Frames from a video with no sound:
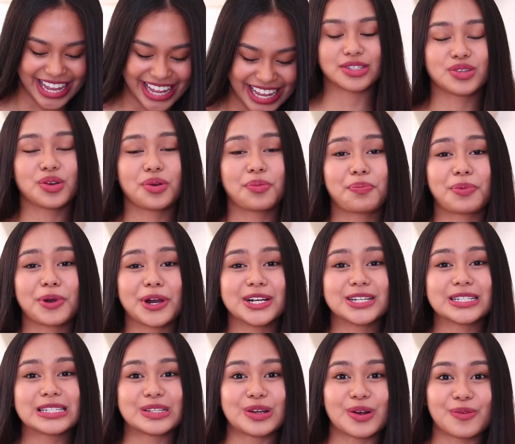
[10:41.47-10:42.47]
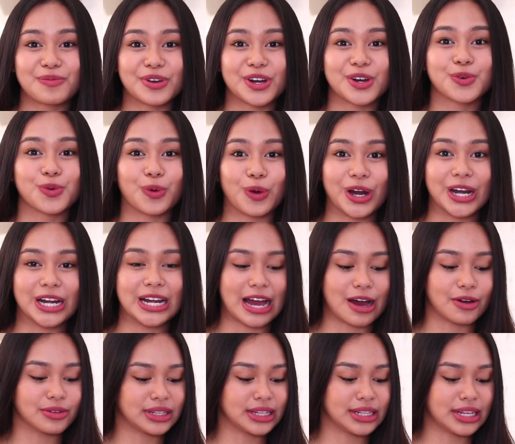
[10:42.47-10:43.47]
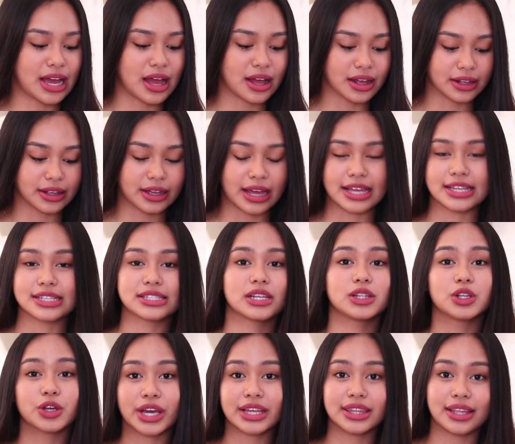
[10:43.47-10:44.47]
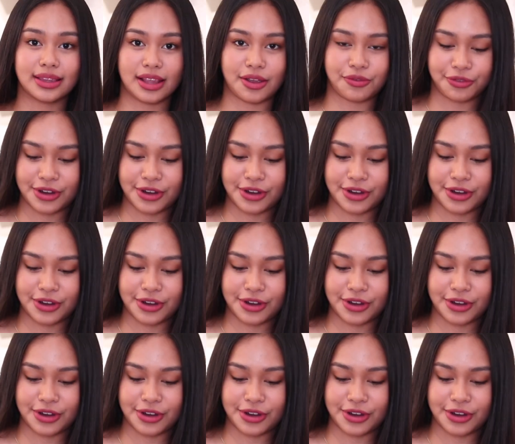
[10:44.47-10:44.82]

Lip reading: Super, super worn out na niya. Guys, look at the